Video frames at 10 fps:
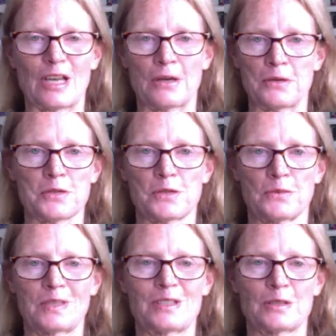else
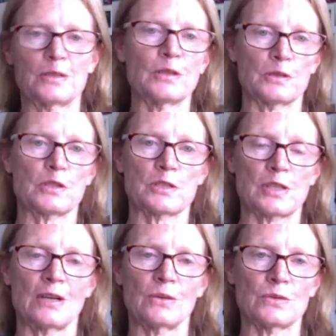that we do, not just
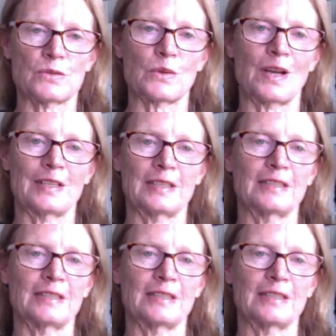our horse riding.